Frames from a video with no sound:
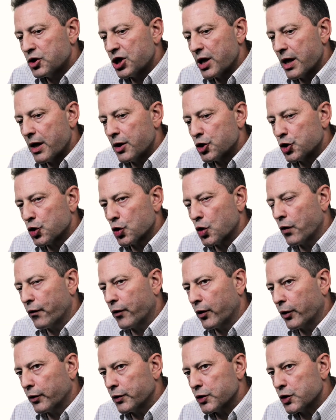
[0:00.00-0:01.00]
change the
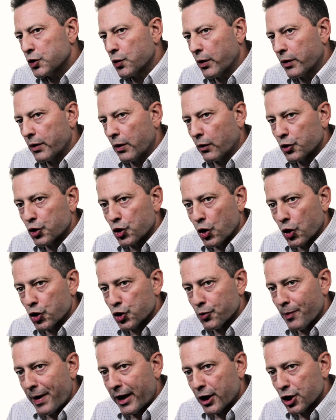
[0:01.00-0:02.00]
governance around our
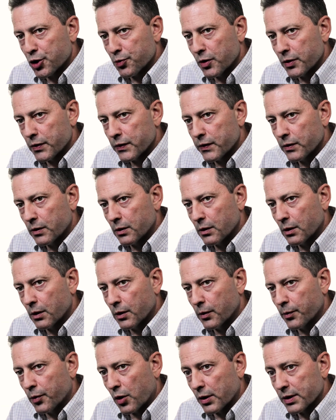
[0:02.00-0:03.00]
change management
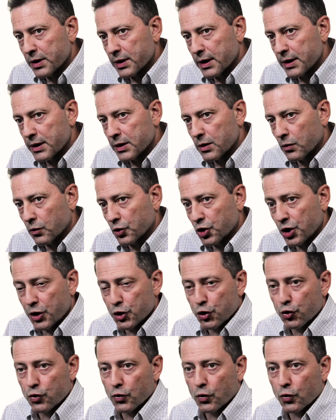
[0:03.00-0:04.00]
process, or
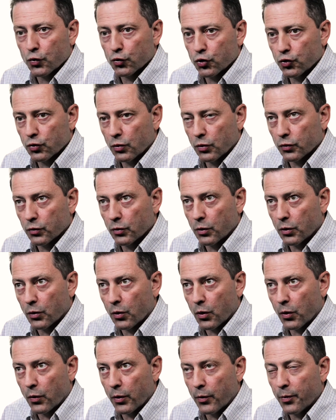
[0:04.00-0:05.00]
change the control,
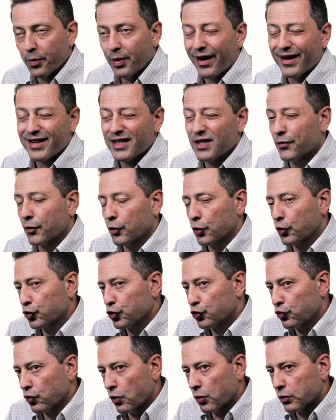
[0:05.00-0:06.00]
or apply different
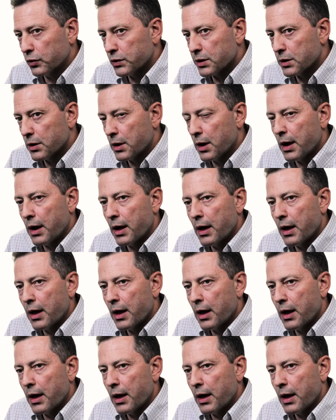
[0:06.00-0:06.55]
controls.